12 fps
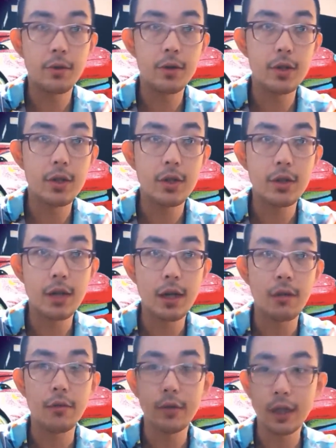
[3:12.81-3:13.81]
procedures
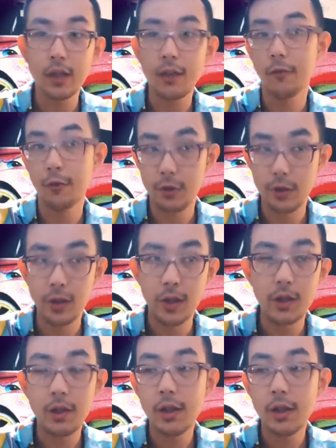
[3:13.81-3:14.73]
are of great diversity,